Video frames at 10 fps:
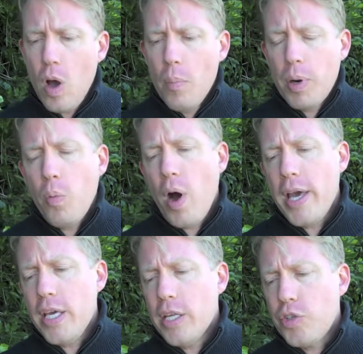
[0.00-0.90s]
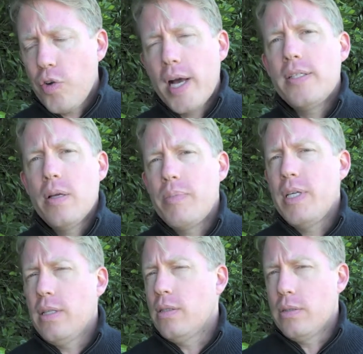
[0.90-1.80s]
But I want you to try
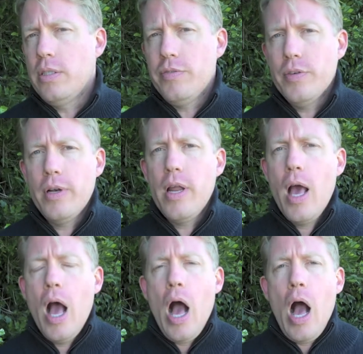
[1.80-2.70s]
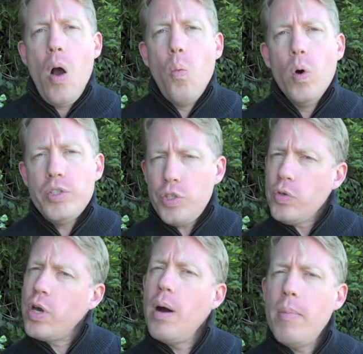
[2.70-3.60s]
something a little different. Once you
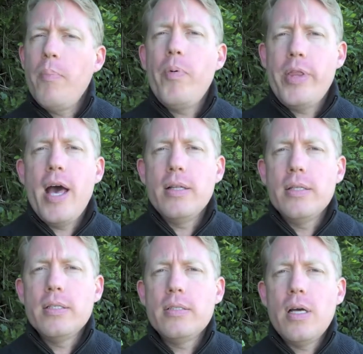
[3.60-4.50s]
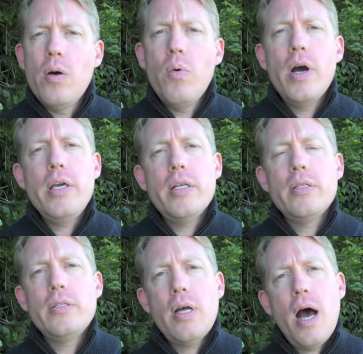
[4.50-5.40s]
come up with that list, I want you to
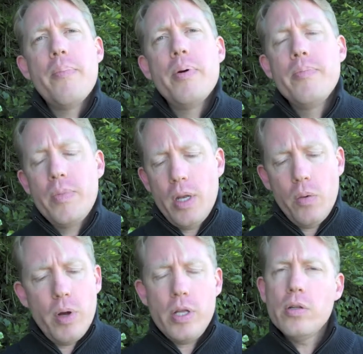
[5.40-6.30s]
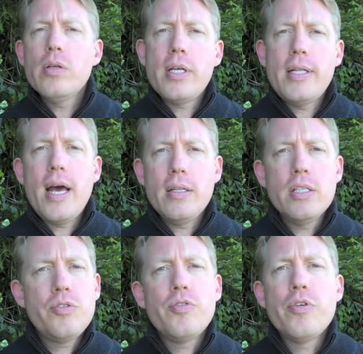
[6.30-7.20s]
stop and I want you to look at that
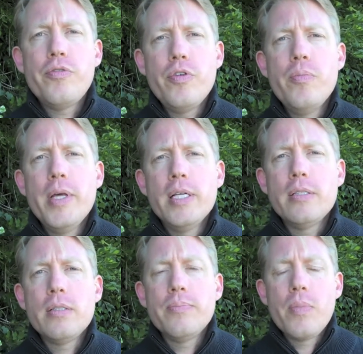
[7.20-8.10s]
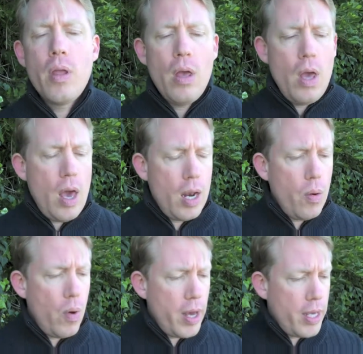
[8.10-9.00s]
list for a few minutes. And I
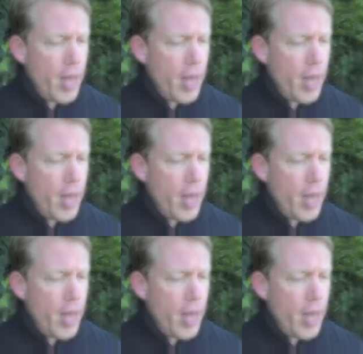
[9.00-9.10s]
want you to